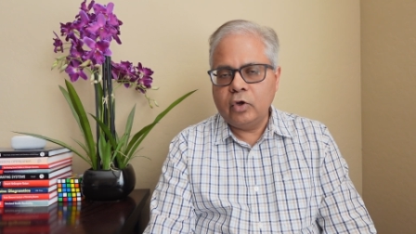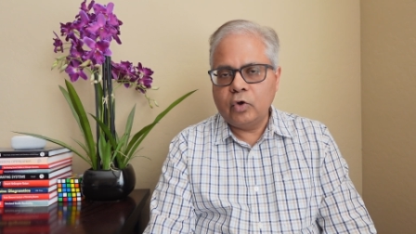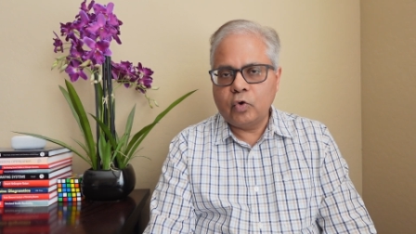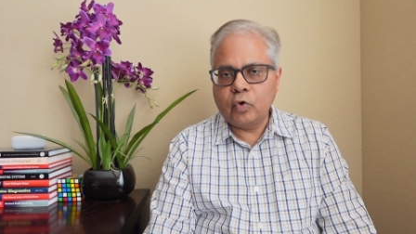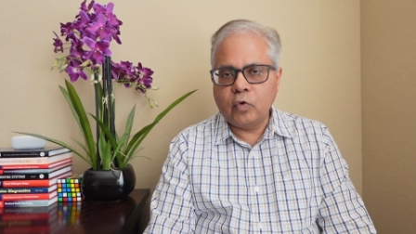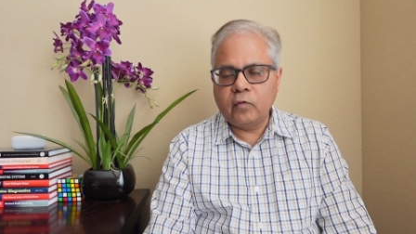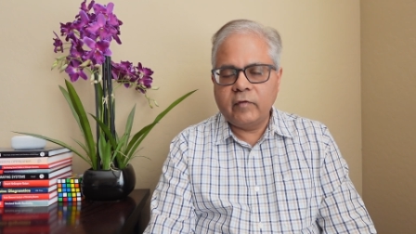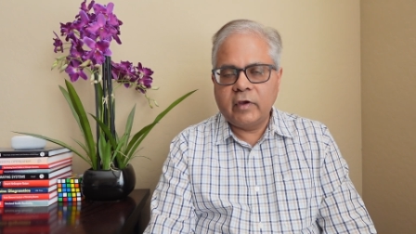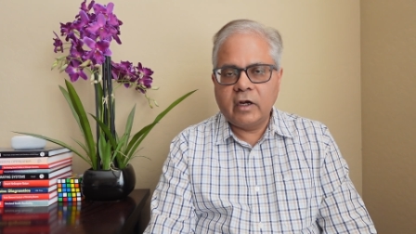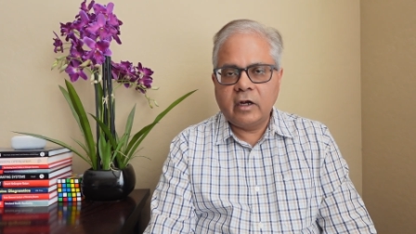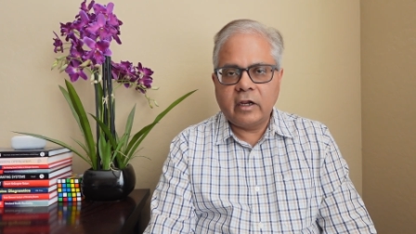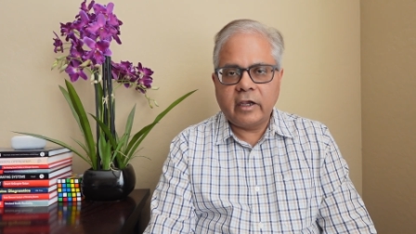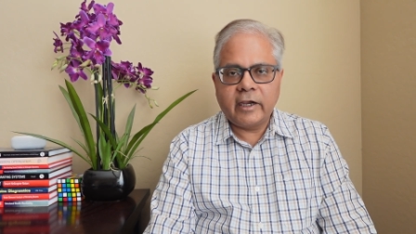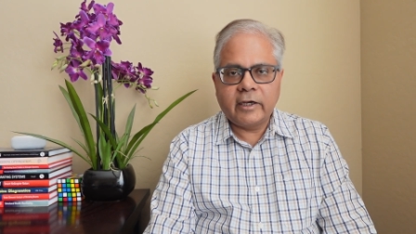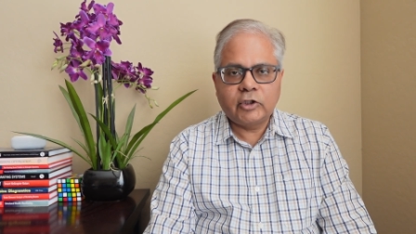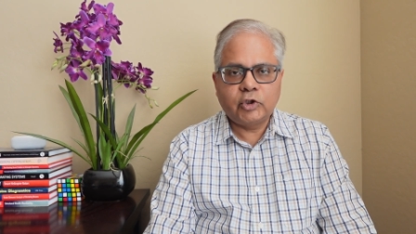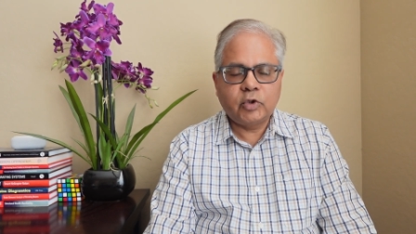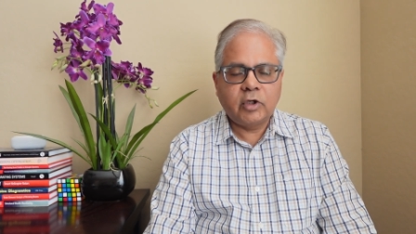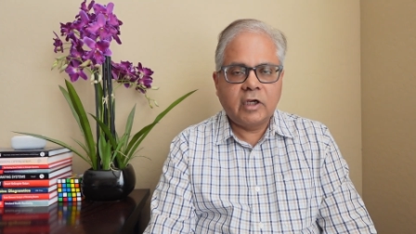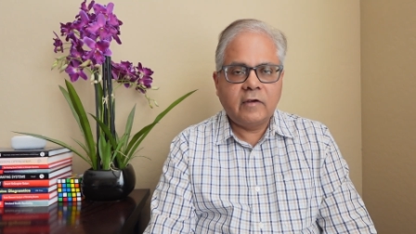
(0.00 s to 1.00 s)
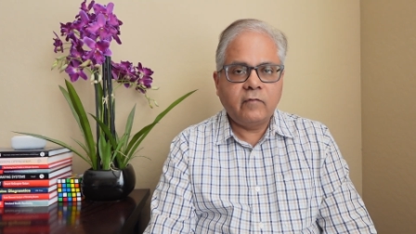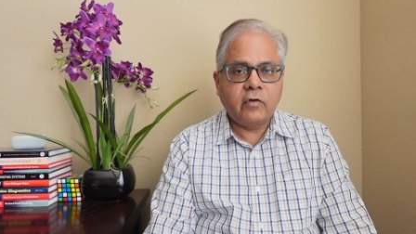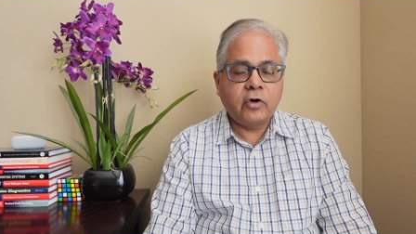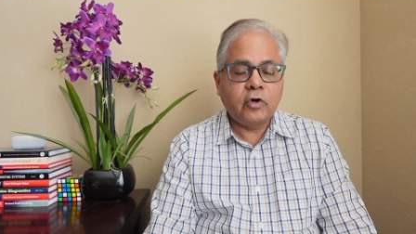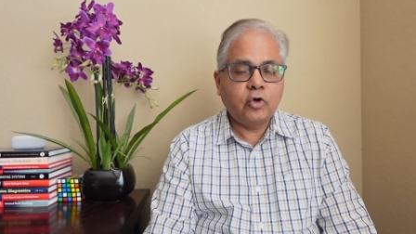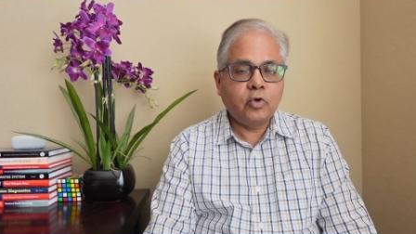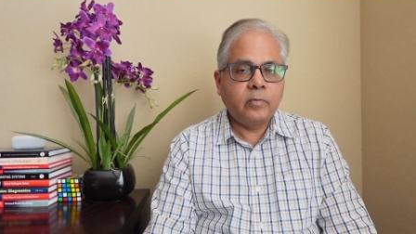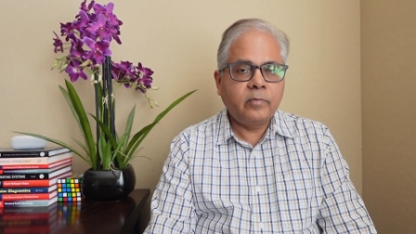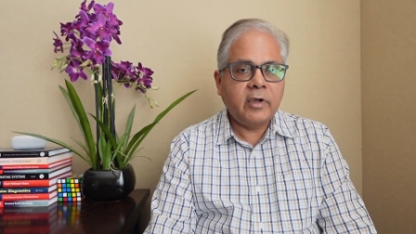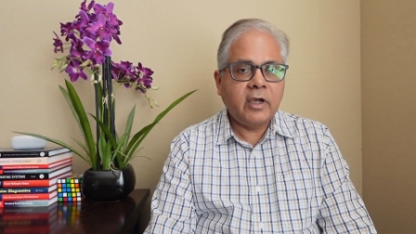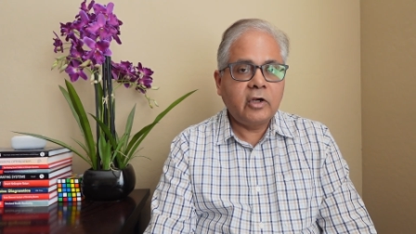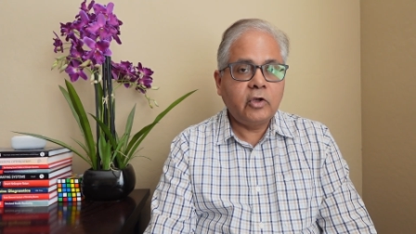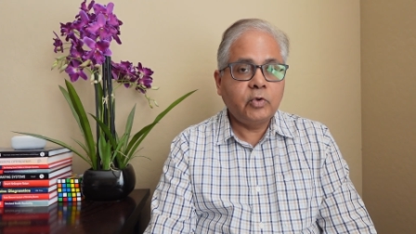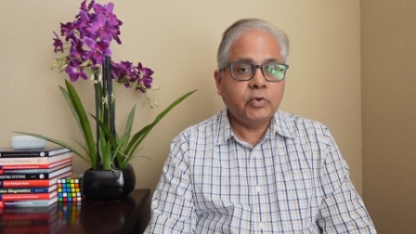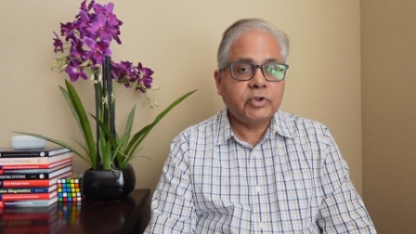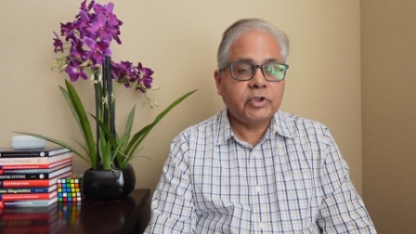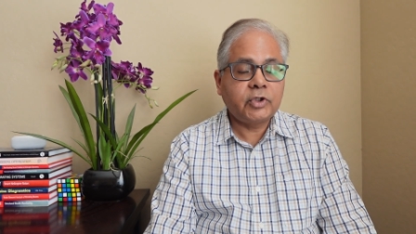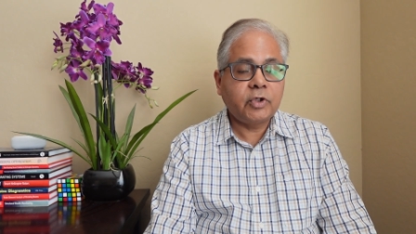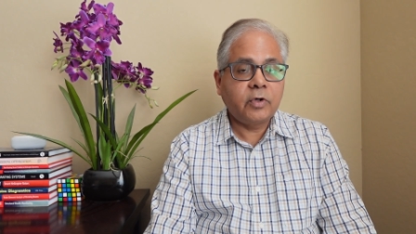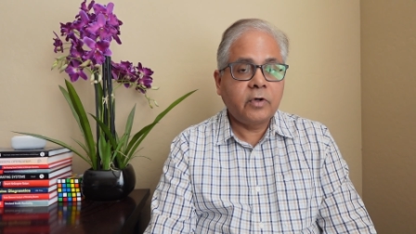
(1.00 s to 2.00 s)
who will actually want to
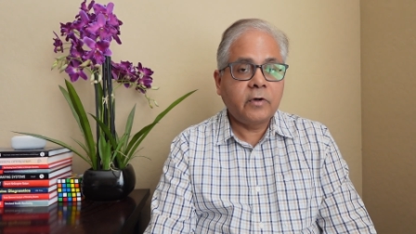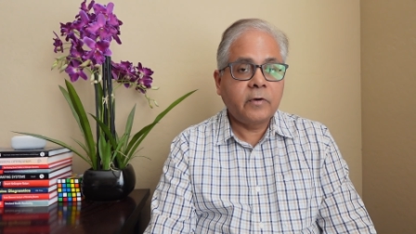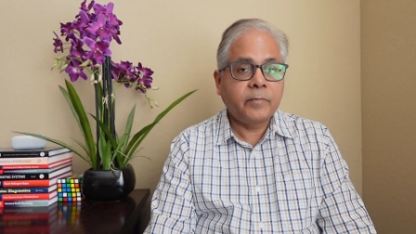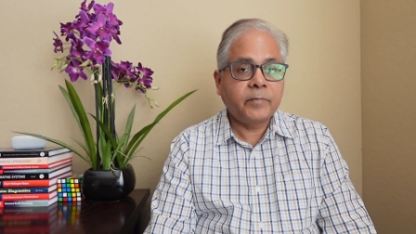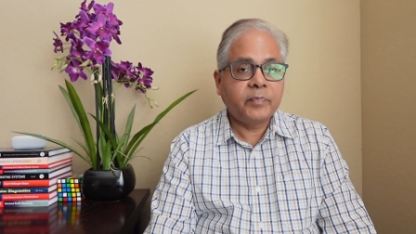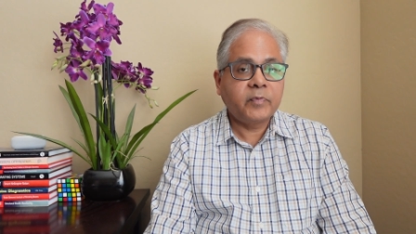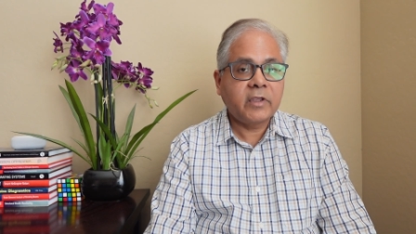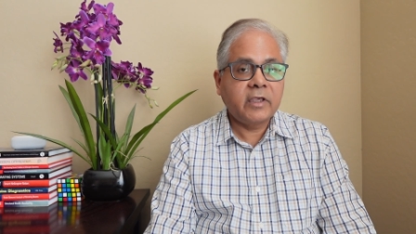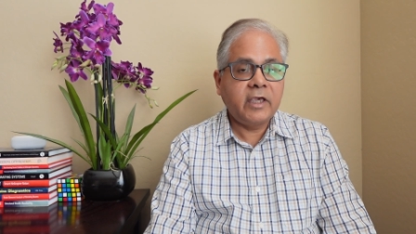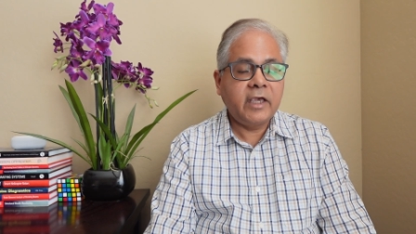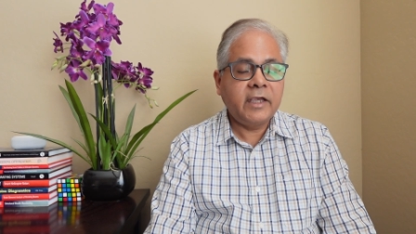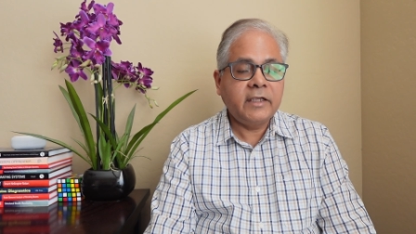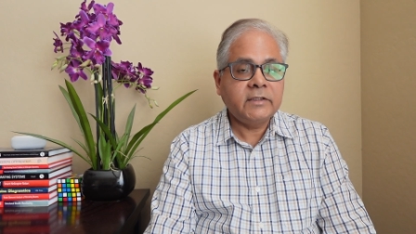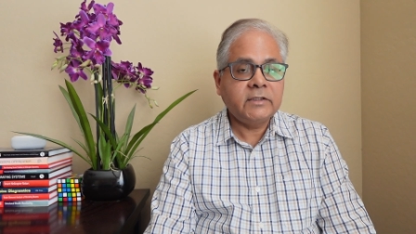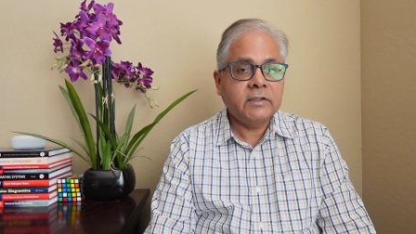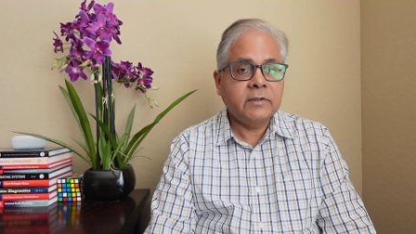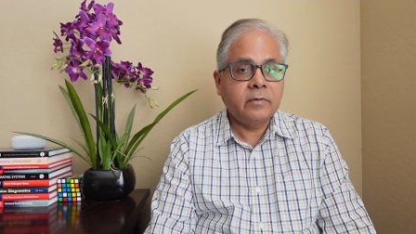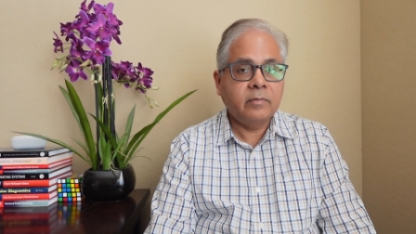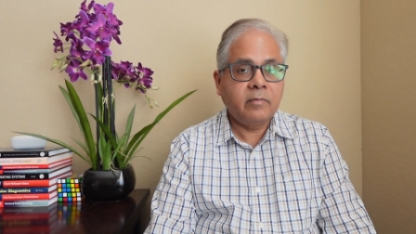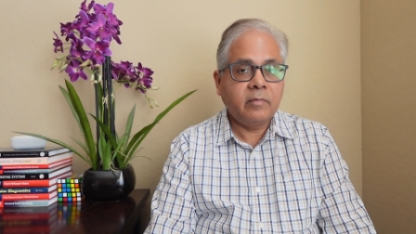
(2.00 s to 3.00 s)
peruse your case.